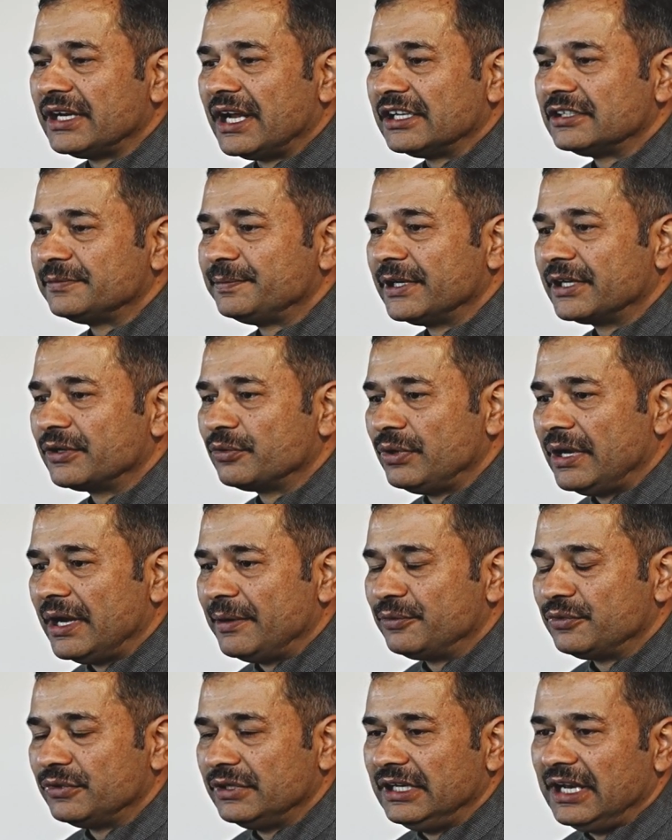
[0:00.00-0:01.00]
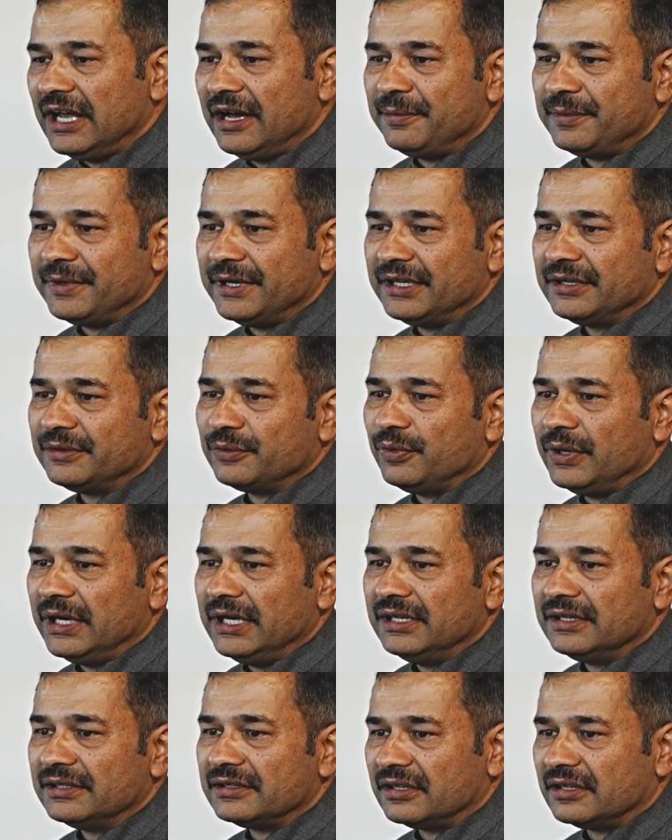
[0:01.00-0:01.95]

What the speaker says: aspect we have to elaborate while